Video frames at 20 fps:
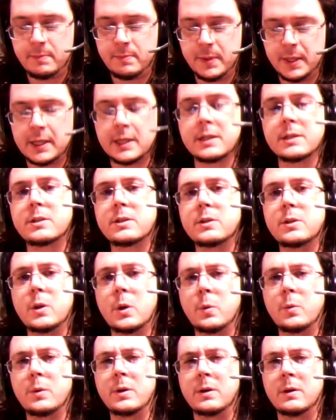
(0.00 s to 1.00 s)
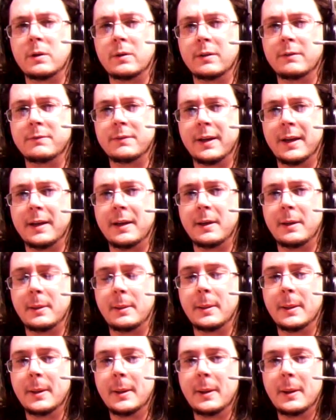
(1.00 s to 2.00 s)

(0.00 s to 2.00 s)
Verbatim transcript: biggest no-no of any